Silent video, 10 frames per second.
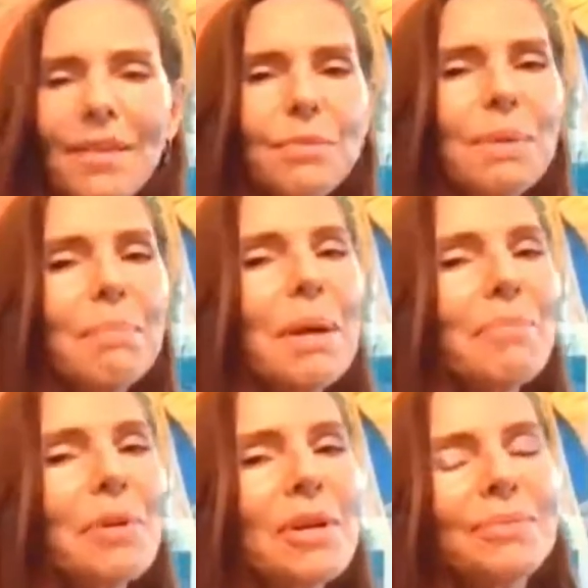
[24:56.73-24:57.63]
And then
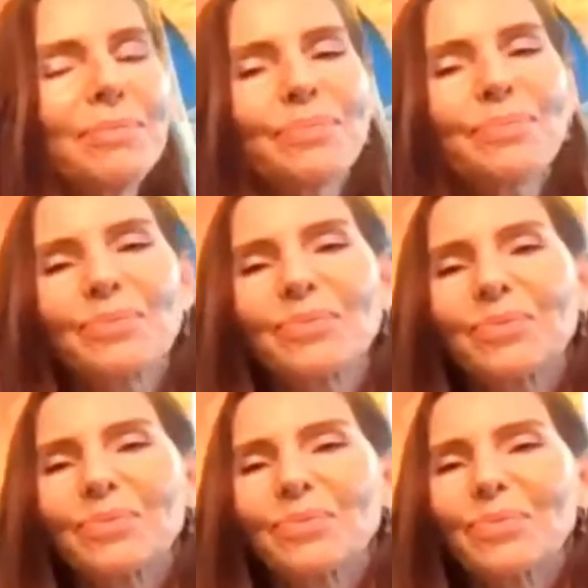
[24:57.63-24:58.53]
remember
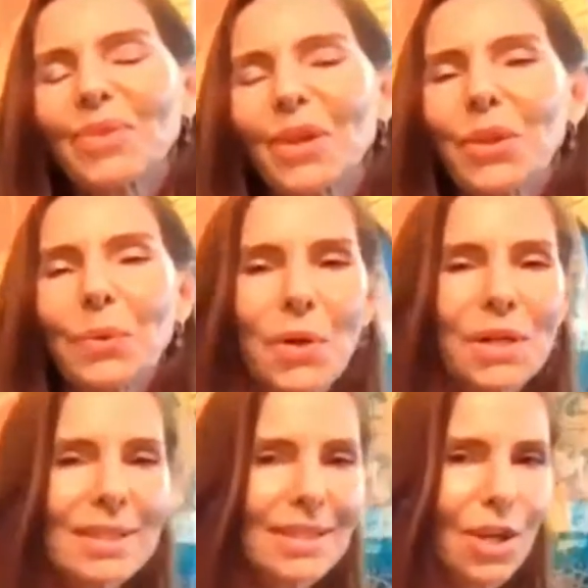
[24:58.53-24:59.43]
the
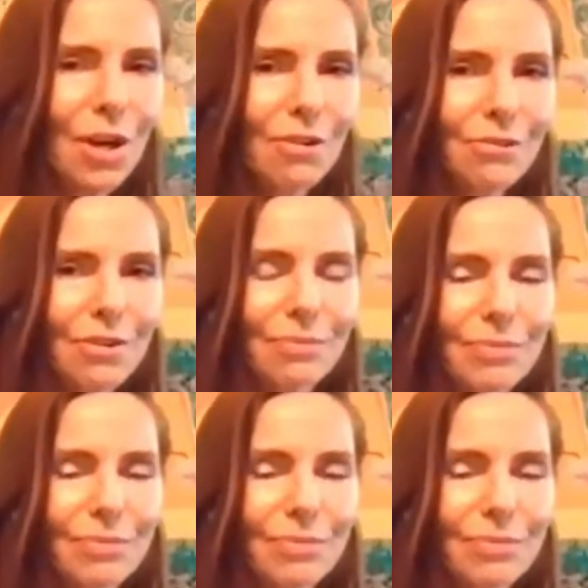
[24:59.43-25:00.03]
words of